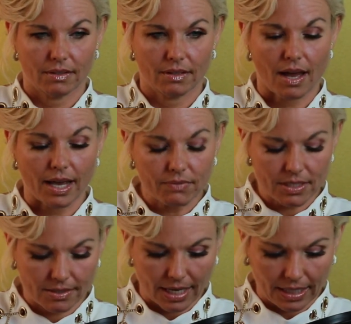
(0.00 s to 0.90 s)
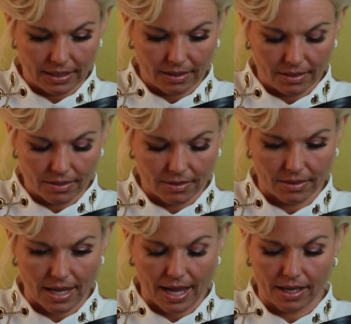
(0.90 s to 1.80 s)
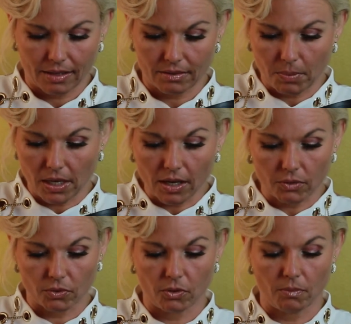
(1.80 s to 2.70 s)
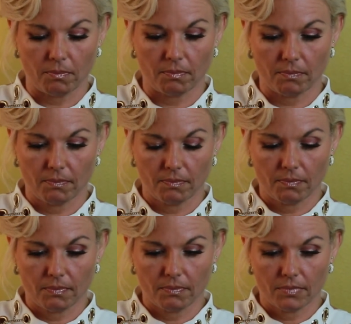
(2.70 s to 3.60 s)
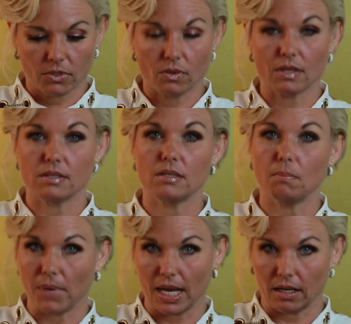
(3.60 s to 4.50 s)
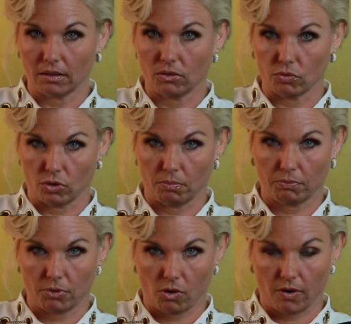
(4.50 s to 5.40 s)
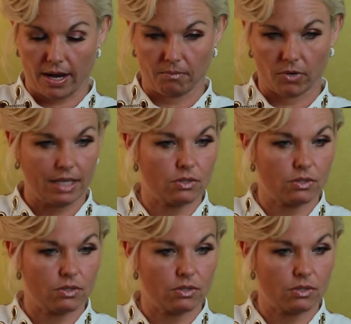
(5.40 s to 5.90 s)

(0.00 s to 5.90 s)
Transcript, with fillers: I've decided that the Peacock Room, so this is a beta group program, right?